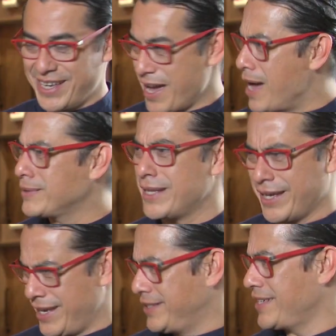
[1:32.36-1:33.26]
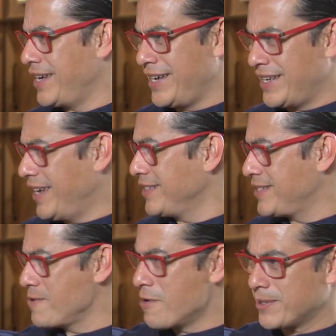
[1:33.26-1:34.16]
She comes in the kitchen and
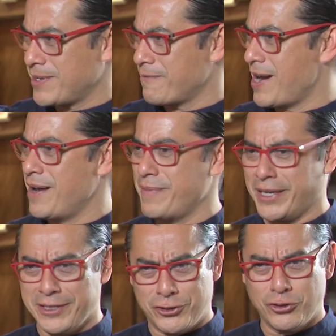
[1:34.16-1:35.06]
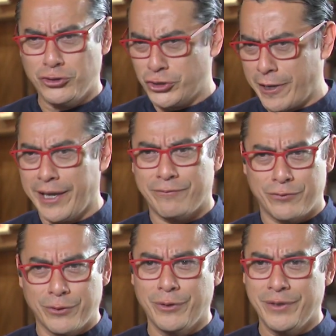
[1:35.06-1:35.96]
she walks around making sure try
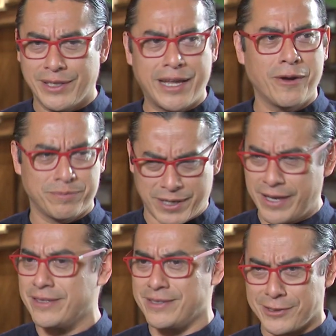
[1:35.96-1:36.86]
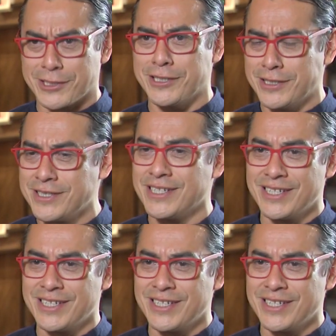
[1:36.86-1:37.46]
food and like, okay, this is good.